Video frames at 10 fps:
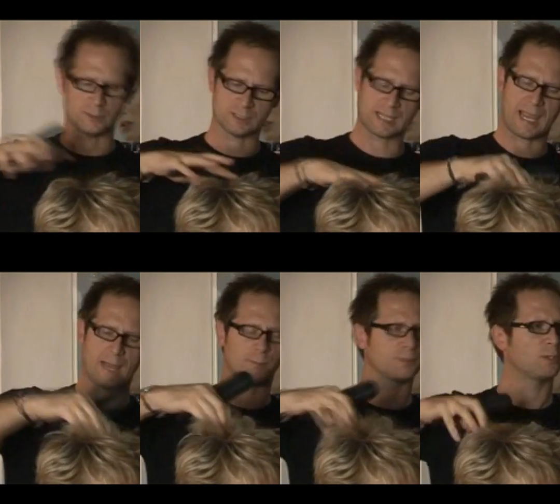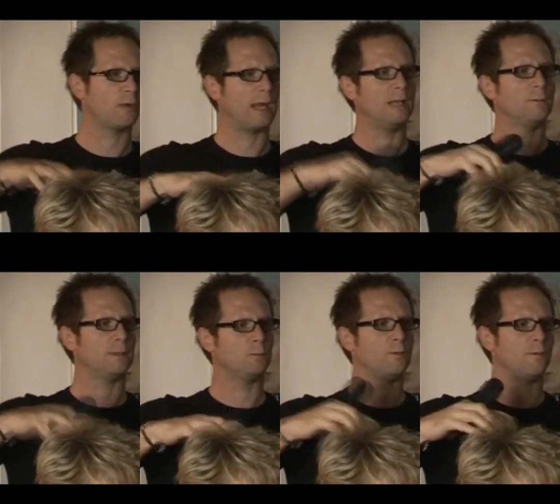just helps create a little
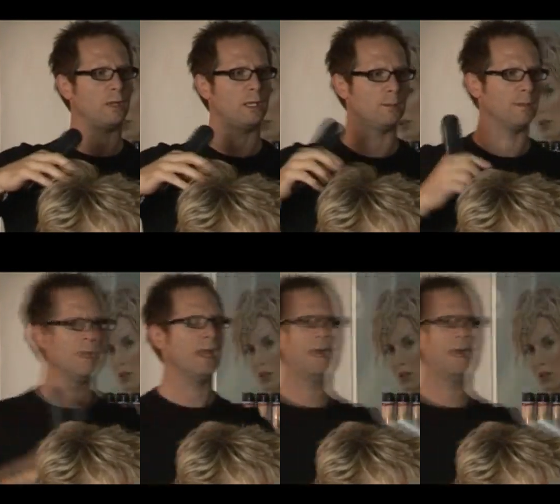bit more volume.